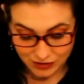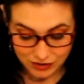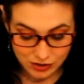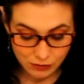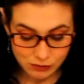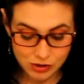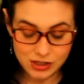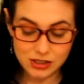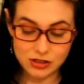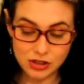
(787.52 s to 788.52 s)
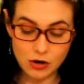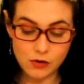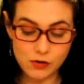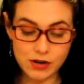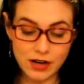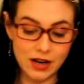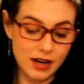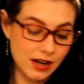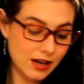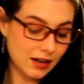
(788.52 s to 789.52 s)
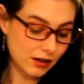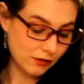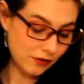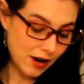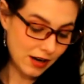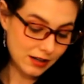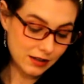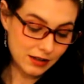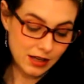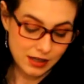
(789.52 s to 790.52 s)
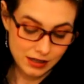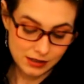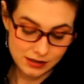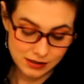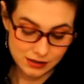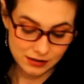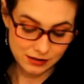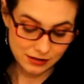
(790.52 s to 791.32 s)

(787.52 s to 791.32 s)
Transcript: So it was just Joe and I and our friend and the kids.